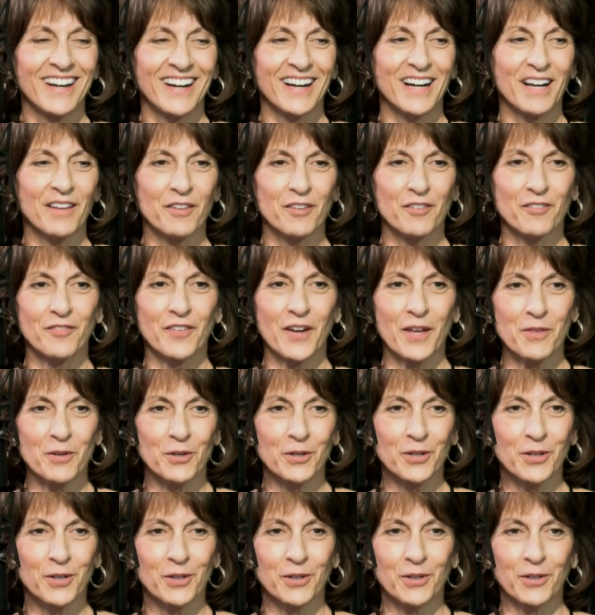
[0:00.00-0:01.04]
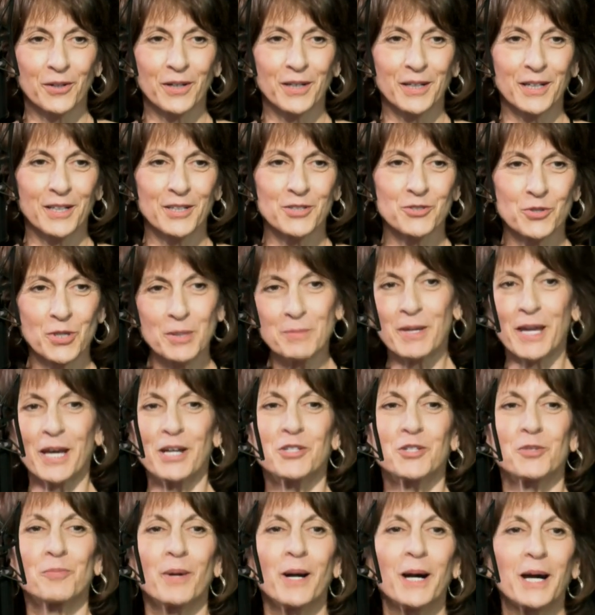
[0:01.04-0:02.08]
uh, the feather uh, dream
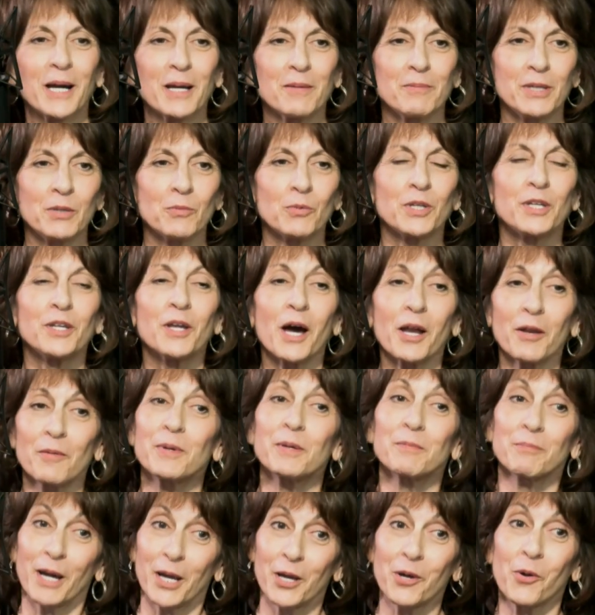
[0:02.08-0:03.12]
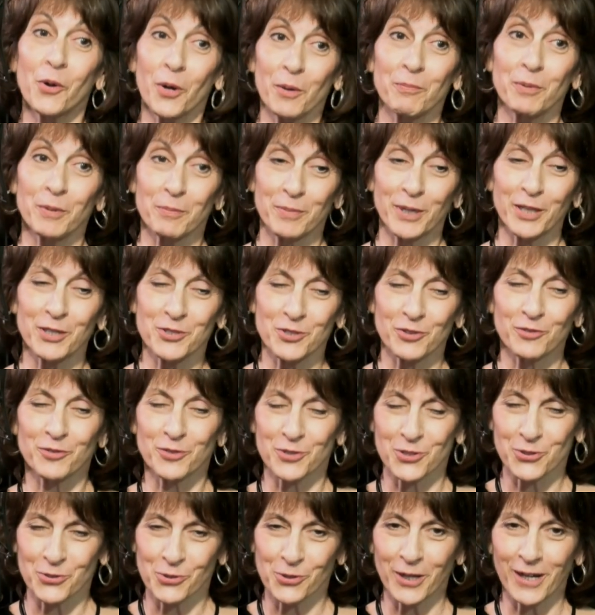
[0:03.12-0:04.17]
catcher behind me would not have been my corporate picture for
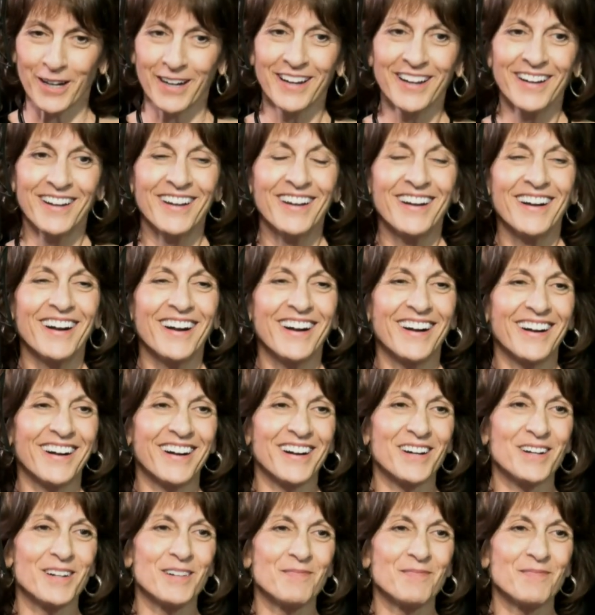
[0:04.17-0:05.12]
sure. Uh,